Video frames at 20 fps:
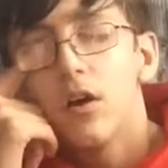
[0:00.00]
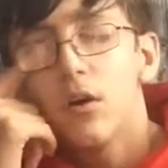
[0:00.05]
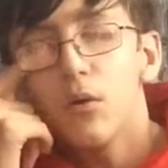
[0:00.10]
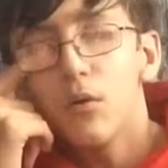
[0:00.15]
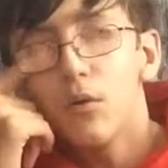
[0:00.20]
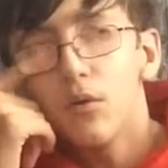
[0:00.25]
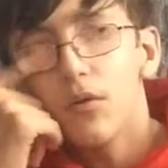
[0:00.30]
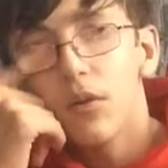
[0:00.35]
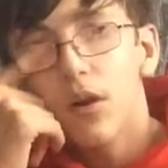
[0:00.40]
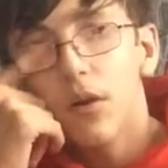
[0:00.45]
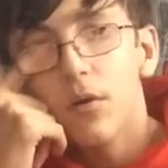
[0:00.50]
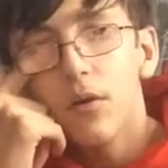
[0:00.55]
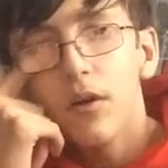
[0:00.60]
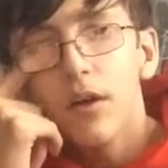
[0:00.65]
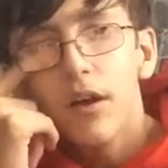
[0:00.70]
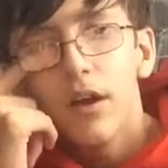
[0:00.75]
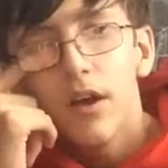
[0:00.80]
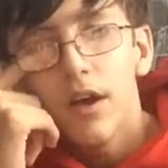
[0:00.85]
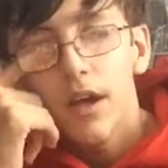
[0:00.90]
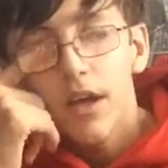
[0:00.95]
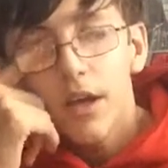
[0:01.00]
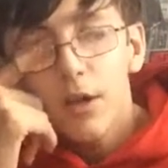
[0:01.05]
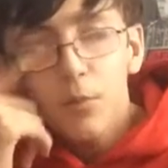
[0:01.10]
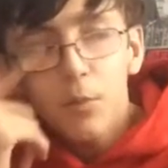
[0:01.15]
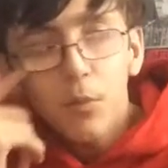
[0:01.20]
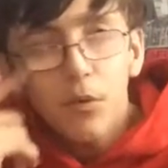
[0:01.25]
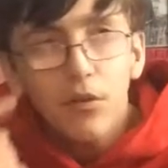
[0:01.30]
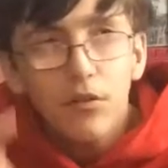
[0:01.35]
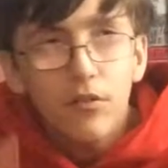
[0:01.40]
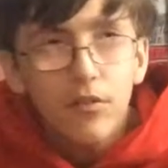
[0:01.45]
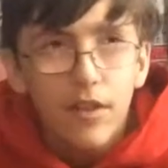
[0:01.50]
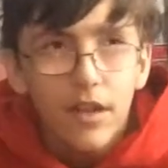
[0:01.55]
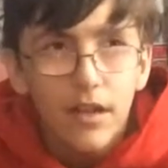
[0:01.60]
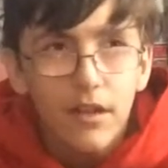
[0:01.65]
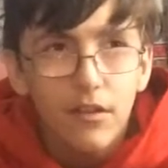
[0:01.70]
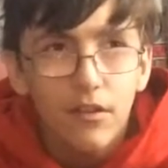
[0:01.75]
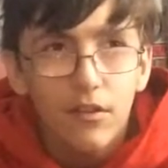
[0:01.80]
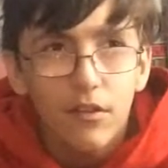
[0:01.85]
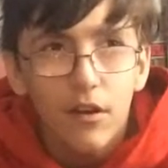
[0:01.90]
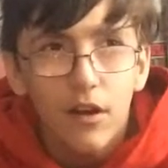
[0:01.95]
Also, he was
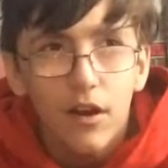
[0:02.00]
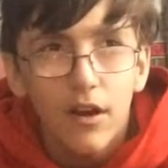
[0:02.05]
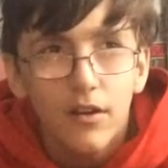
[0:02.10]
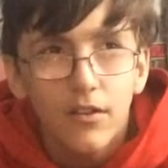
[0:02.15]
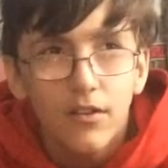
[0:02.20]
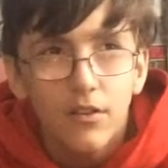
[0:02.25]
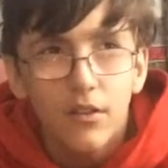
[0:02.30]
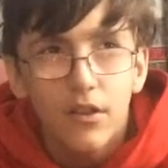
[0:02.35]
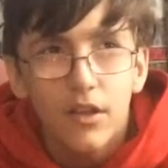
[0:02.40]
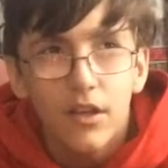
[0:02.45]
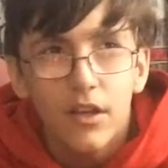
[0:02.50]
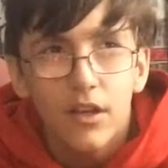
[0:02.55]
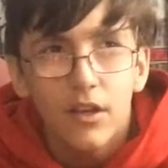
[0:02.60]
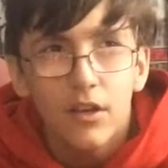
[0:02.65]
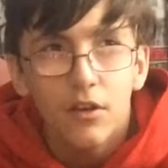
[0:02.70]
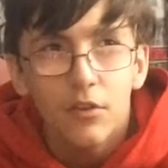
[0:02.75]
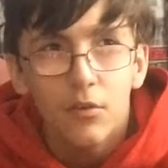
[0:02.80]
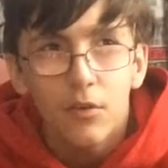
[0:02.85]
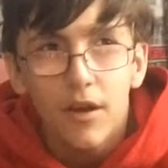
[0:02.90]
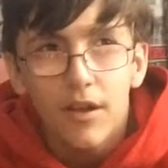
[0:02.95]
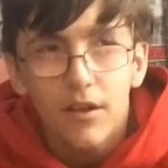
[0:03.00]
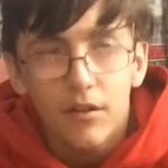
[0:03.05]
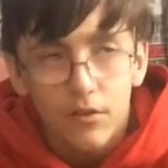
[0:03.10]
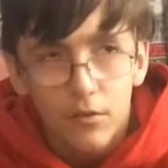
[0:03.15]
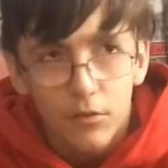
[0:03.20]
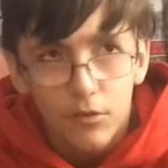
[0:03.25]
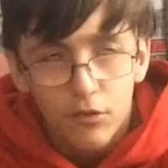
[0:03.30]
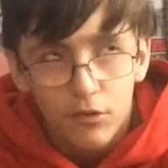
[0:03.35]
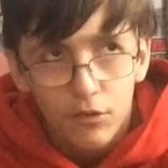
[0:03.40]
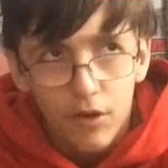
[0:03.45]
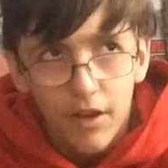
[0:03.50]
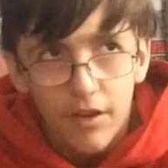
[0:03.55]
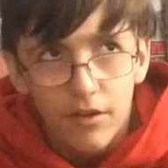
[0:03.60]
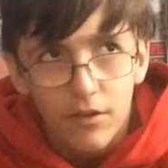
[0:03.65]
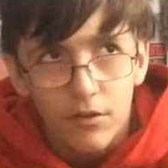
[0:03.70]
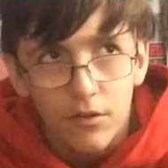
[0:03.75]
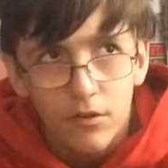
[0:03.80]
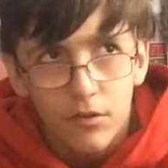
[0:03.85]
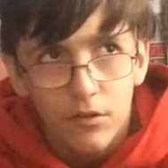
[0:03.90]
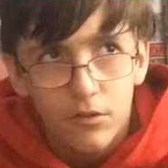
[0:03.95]
inside the
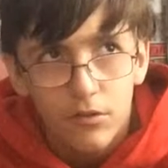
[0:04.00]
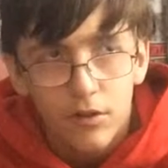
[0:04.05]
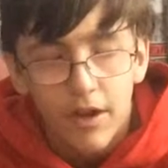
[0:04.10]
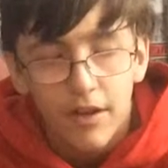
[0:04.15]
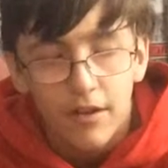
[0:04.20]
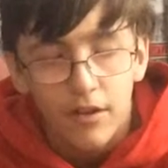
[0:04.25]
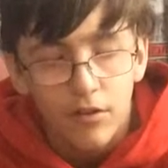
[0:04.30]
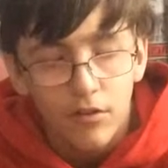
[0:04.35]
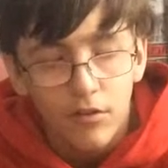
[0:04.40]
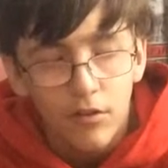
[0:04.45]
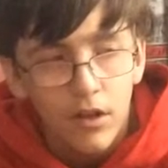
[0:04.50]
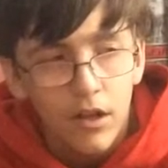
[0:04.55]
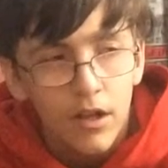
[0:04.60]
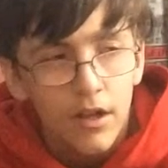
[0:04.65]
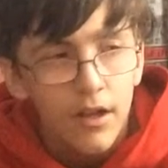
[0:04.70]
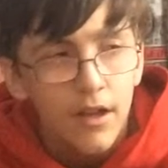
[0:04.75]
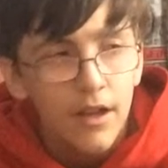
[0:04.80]
cradle